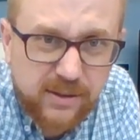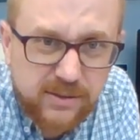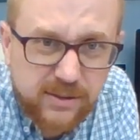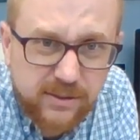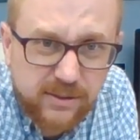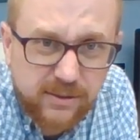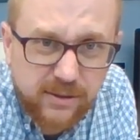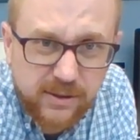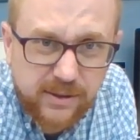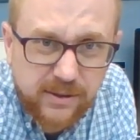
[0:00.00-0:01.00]
a little hook.
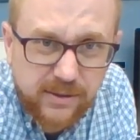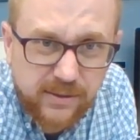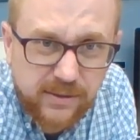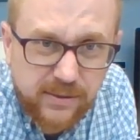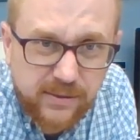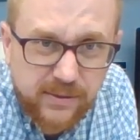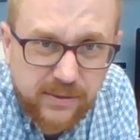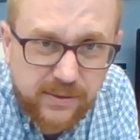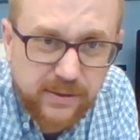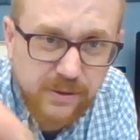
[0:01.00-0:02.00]

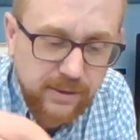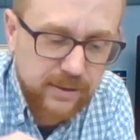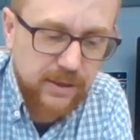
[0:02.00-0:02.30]
And